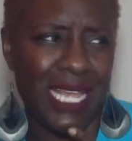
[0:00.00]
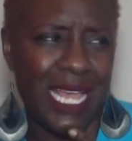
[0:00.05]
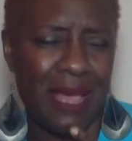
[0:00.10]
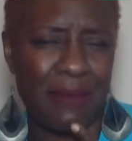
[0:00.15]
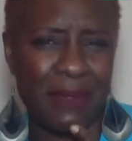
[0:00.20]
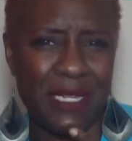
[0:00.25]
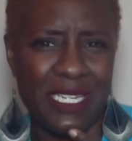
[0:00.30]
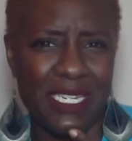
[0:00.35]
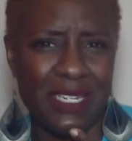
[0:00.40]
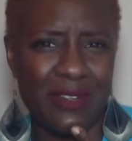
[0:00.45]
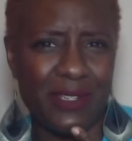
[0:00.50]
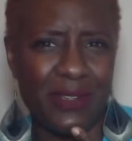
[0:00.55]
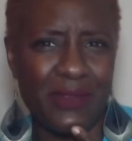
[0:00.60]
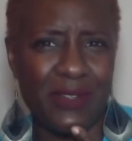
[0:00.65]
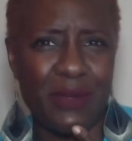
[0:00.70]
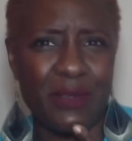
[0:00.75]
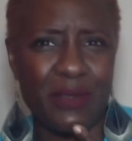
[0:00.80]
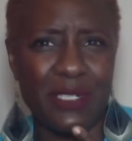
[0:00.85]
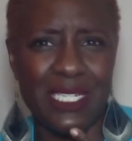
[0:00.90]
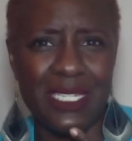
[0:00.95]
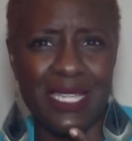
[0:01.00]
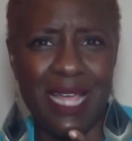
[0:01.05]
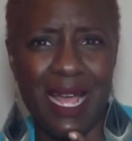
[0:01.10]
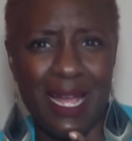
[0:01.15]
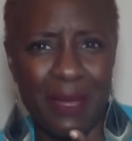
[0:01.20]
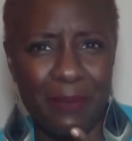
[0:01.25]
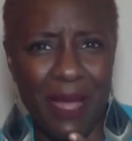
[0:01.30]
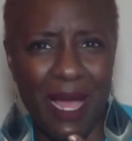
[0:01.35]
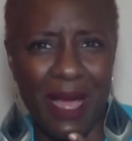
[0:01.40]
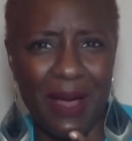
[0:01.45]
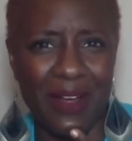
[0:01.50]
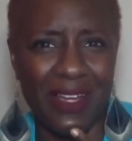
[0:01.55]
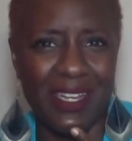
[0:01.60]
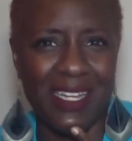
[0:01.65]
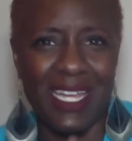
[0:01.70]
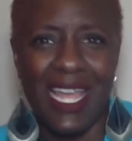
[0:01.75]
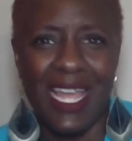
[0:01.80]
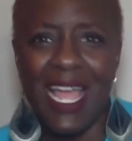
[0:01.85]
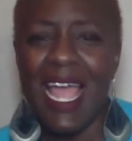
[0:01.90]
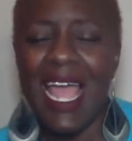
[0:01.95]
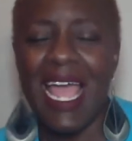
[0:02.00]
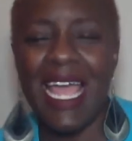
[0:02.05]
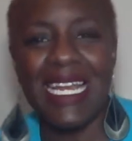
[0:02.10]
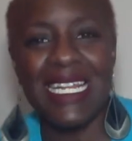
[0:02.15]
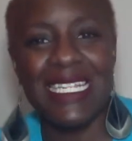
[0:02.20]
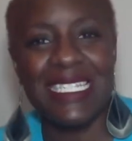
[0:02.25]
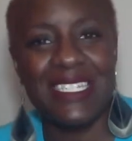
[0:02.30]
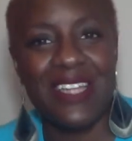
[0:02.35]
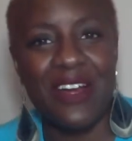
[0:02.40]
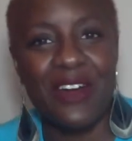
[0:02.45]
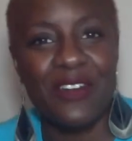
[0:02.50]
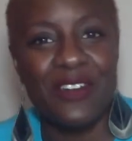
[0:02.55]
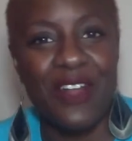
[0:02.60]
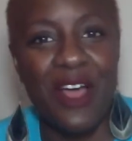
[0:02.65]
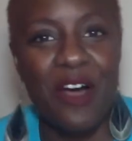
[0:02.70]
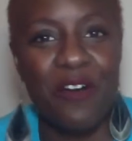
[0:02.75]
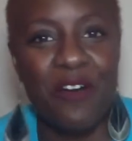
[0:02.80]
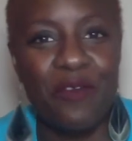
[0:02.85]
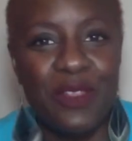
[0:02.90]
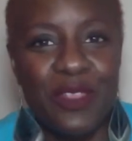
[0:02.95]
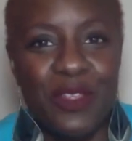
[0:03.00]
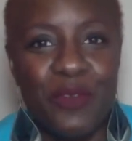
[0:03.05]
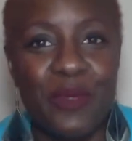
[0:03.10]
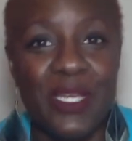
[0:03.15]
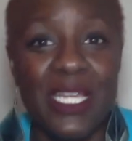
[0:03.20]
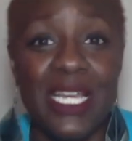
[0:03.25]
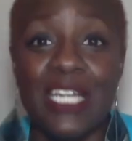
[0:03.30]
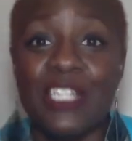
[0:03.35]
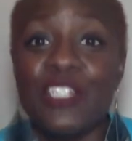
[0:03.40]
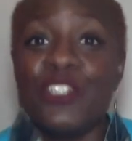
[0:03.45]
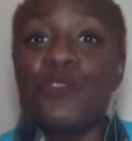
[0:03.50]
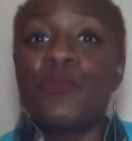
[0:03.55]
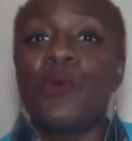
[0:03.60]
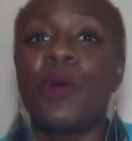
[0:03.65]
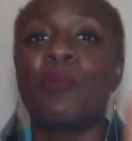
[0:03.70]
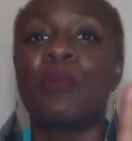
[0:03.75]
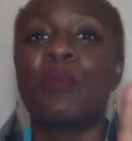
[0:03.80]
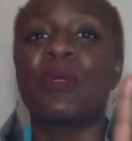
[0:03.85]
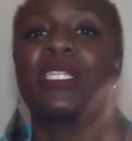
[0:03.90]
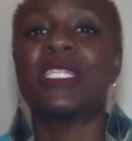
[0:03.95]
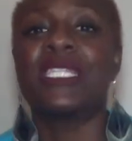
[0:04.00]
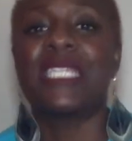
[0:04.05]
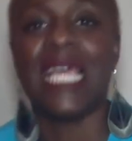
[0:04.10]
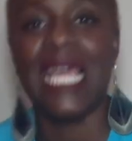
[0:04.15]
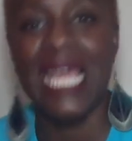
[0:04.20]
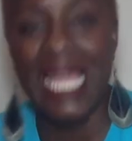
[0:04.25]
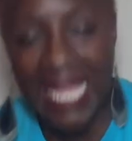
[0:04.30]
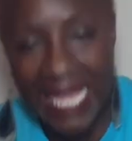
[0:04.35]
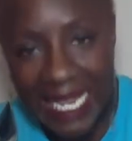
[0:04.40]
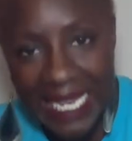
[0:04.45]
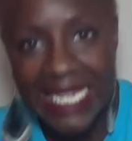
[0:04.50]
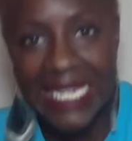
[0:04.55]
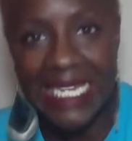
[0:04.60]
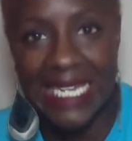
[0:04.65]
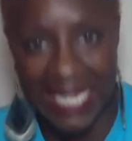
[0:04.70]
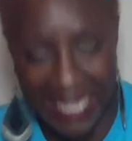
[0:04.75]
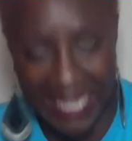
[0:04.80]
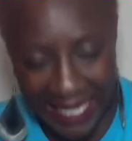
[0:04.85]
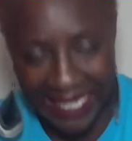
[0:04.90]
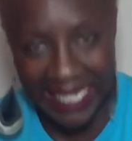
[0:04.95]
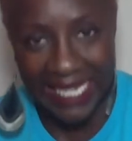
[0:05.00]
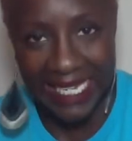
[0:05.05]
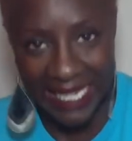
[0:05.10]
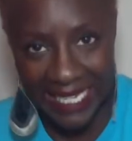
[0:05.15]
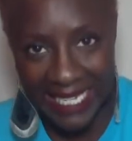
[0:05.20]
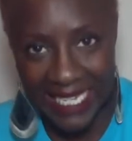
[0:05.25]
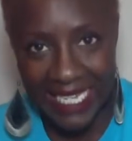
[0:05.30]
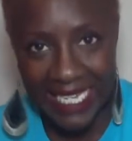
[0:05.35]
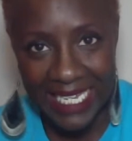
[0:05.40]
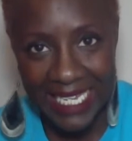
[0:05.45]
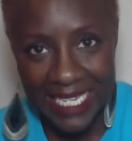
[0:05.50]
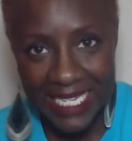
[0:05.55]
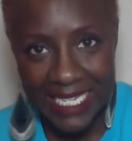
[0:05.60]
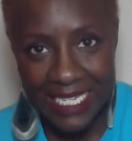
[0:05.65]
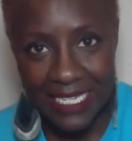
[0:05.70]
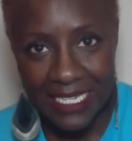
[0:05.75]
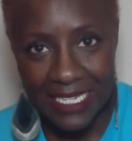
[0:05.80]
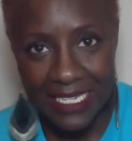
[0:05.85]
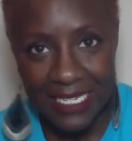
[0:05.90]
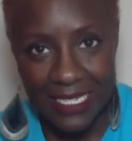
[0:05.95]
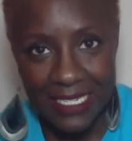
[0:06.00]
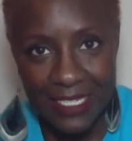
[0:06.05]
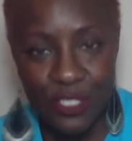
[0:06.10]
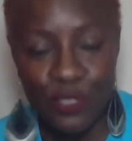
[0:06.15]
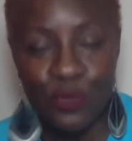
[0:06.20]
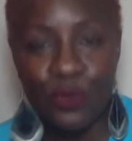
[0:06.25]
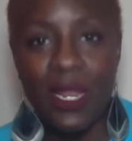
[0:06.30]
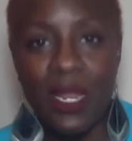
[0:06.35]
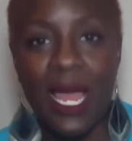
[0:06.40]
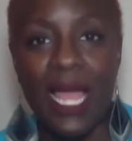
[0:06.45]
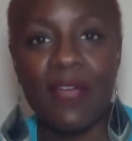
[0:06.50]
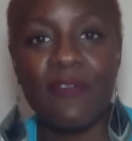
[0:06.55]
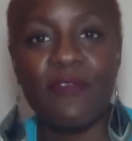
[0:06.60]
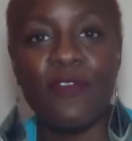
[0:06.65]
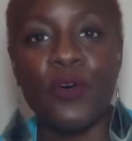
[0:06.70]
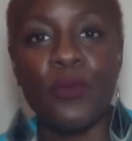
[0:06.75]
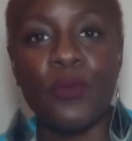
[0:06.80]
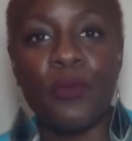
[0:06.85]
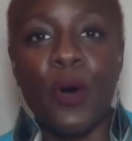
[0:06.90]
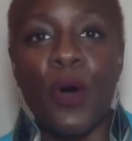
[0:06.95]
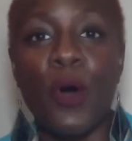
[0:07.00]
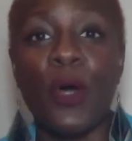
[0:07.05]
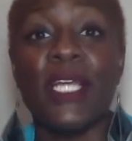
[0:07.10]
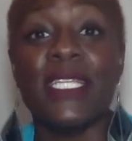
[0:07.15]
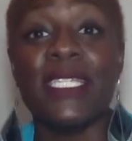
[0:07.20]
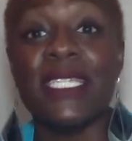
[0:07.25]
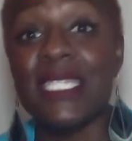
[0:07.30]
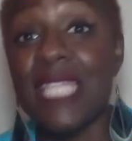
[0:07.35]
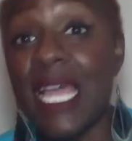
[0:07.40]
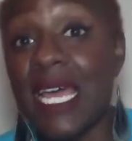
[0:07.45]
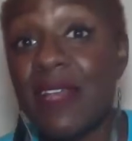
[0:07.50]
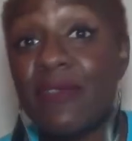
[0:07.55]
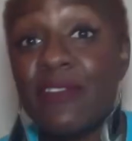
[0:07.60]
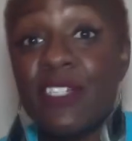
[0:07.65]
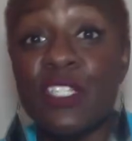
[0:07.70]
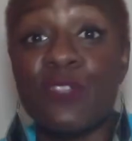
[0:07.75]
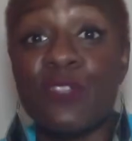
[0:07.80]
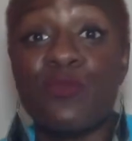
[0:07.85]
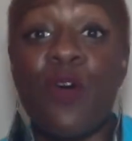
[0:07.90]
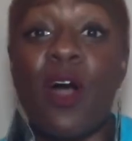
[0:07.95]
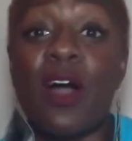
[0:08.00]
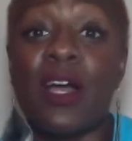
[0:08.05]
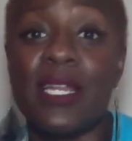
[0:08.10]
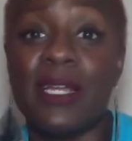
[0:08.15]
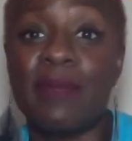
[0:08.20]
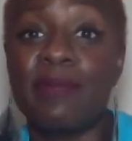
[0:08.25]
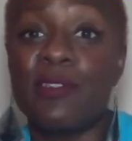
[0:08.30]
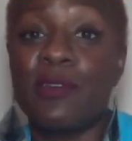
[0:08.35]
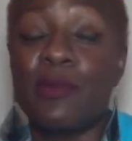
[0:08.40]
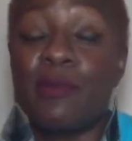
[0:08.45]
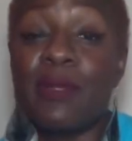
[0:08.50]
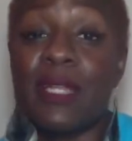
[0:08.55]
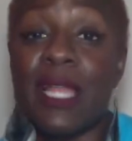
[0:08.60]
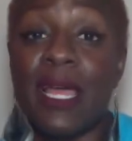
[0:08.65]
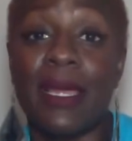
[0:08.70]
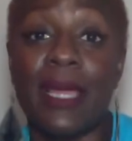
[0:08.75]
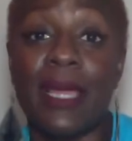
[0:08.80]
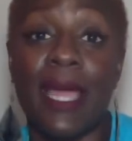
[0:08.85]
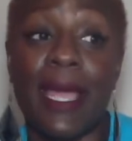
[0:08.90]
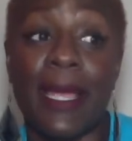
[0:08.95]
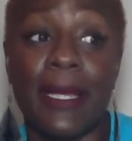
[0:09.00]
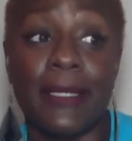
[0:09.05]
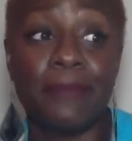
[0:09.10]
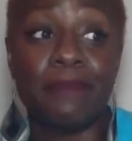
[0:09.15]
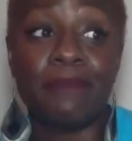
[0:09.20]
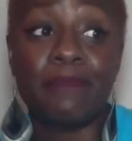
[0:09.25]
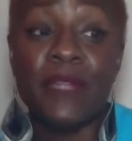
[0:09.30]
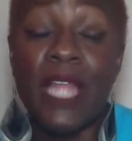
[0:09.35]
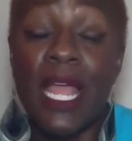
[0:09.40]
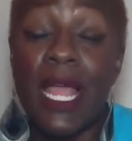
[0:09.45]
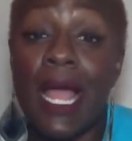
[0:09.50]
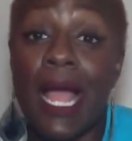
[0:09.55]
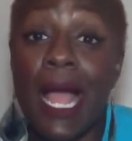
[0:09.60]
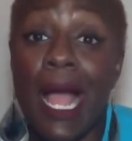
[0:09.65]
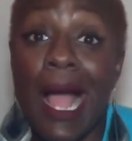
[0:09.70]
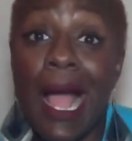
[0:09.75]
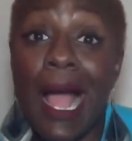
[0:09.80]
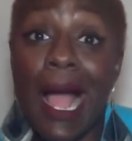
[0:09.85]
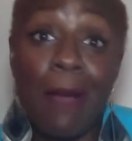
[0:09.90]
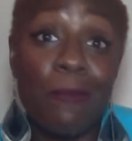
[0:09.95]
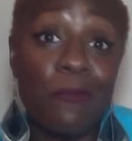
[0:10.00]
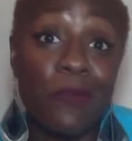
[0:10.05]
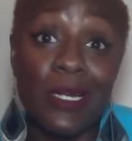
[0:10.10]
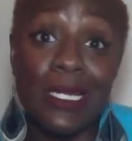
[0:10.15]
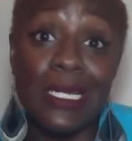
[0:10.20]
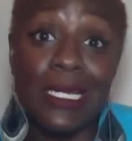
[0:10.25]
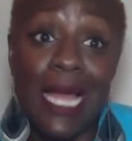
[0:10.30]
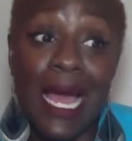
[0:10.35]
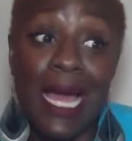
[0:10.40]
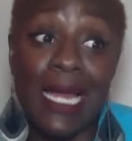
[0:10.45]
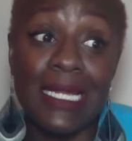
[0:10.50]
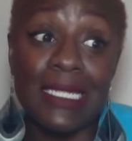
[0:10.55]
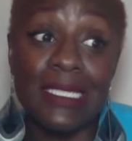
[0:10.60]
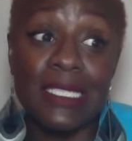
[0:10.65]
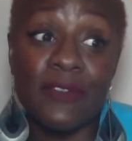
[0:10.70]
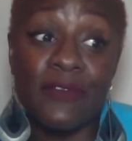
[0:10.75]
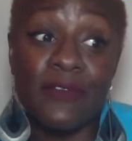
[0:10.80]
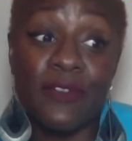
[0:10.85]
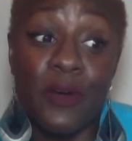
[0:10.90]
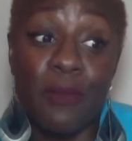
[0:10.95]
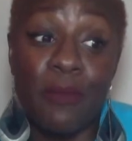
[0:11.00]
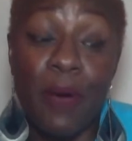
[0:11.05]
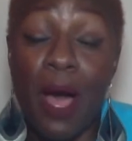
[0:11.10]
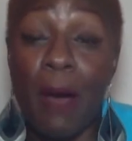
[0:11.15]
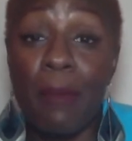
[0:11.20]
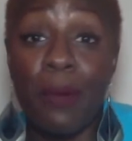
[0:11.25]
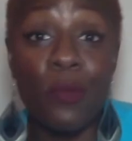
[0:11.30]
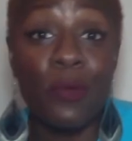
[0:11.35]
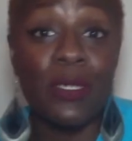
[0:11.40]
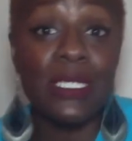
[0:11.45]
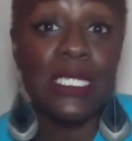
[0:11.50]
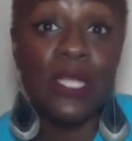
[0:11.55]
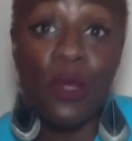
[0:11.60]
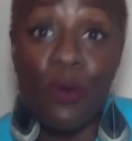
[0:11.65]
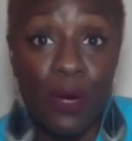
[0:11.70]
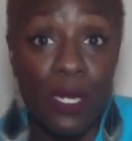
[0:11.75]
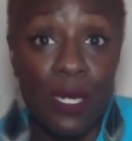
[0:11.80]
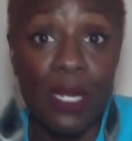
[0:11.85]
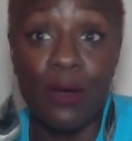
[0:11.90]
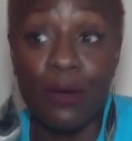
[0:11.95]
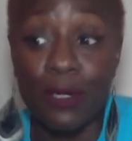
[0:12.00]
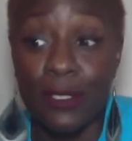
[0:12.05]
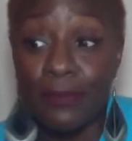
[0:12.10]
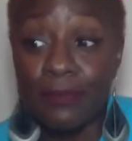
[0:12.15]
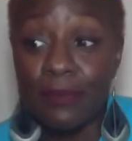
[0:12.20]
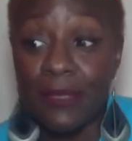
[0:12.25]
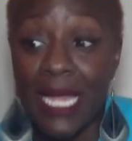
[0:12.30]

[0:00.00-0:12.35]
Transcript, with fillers: I mean, she don't even know what she's talking about. and he's turned off with you because you were pretending to like football instead of just walking up to him and be like, hey, I'm really not into football, but what's going on?